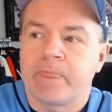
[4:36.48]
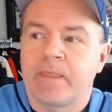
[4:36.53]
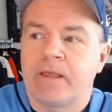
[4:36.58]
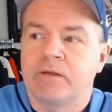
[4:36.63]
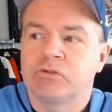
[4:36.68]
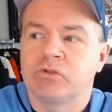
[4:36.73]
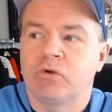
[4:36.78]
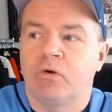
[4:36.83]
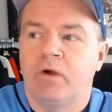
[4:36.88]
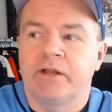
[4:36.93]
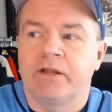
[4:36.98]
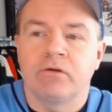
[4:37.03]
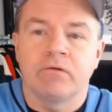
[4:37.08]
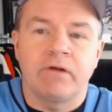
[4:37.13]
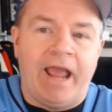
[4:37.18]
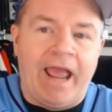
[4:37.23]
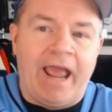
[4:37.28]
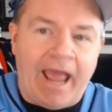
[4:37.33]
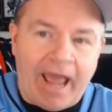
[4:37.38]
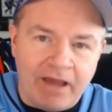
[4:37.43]
So I don't
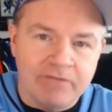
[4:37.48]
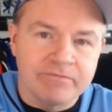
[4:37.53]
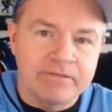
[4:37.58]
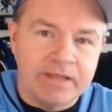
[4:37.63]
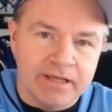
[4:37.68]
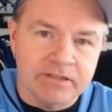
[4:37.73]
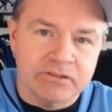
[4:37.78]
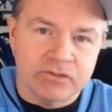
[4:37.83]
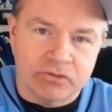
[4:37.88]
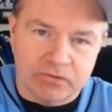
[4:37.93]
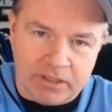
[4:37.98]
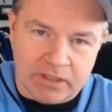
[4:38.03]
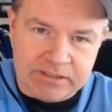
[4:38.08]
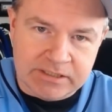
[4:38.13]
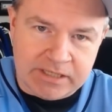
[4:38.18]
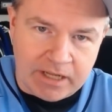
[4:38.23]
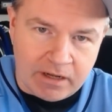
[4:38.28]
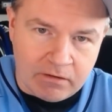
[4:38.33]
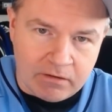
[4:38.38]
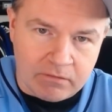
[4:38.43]
have that stress
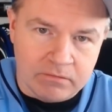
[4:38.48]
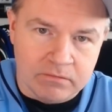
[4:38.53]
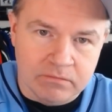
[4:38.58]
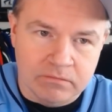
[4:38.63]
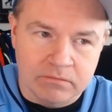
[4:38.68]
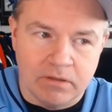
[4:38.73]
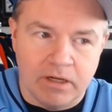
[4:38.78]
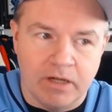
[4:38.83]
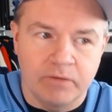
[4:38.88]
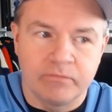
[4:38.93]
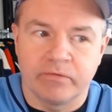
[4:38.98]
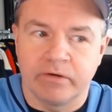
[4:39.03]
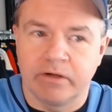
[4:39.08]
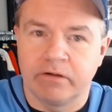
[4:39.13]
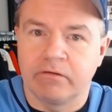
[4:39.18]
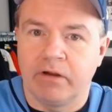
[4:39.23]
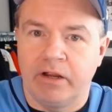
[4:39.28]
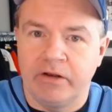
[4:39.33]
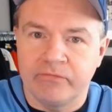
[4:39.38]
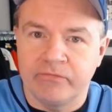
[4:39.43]
now. I'm very
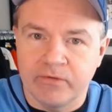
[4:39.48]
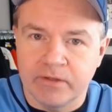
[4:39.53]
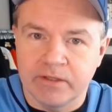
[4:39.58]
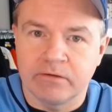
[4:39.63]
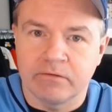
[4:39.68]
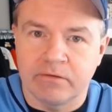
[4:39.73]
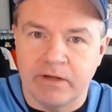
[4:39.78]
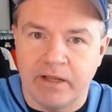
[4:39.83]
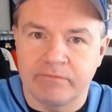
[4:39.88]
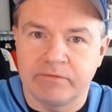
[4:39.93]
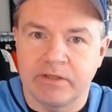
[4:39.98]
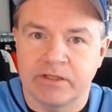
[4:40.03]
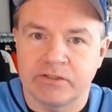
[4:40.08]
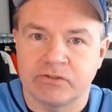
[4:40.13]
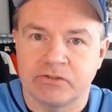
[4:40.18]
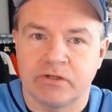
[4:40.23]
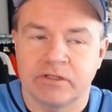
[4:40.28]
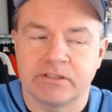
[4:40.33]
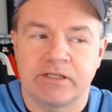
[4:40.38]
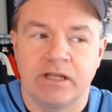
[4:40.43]
grateful I don't have that
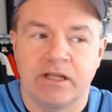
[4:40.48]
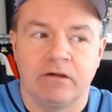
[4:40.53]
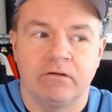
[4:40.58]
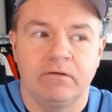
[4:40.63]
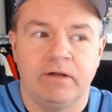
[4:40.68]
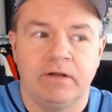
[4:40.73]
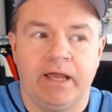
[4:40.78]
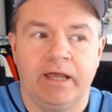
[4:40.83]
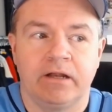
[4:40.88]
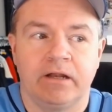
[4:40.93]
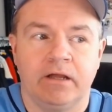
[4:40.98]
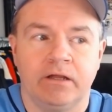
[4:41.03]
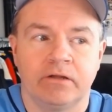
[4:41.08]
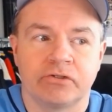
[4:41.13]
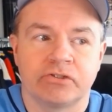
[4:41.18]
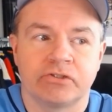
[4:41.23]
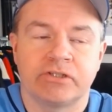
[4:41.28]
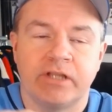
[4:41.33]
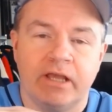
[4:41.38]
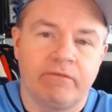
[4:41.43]
stress now, and I
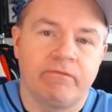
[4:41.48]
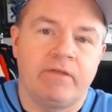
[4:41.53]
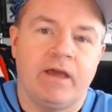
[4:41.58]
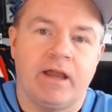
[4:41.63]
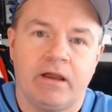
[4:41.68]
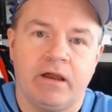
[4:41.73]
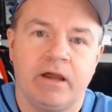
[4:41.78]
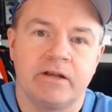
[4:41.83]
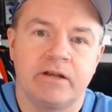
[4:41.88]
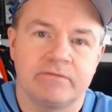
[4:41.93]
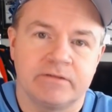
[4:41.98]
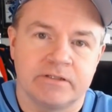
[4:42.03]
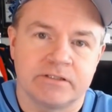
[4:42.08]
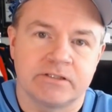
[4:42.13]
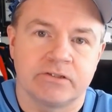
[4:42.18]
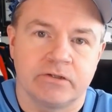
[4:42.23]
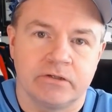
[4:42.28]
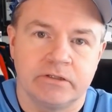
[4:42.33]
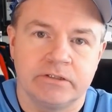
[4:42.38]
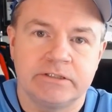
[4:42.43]
understand that kind of
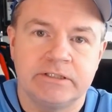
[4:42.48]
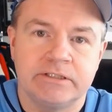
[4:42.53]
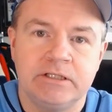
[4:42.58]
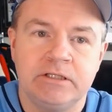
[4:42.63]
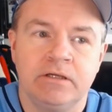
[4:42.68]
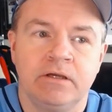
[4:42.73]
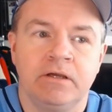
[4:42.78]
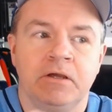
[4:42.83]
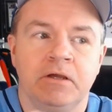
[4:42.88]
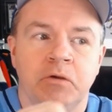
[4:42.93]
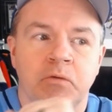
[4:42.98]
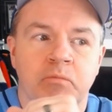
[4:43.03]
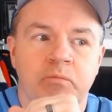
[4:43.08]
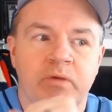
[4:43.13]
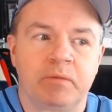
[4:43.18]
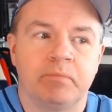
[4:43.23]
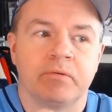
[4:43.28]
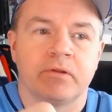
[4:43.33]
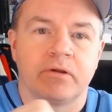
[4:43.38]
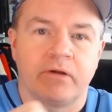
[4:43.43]
uncertainty.
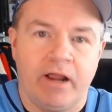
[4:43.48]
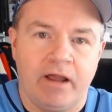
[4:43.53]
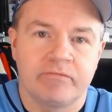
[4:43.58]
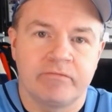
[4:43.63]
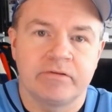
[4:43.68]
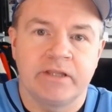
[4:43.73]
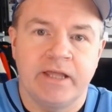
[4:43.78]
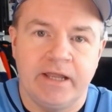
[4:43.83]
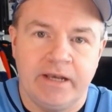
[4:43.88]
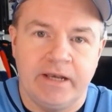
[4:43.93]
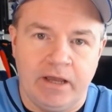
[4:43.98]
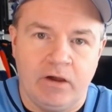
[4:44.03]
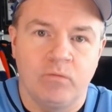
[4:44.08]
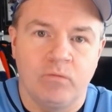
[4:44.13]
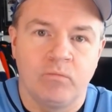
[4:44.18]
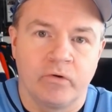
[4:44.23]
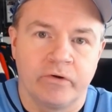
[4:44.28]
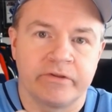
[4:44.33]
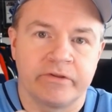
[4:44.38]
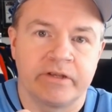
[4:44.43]
People are having that now
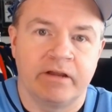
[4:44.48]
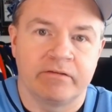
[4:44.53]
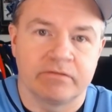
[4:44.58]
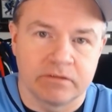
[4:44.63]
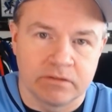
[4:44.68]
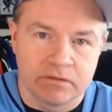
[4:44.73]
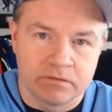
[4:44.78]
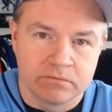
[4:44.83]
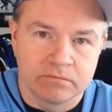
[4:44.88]
more than ever.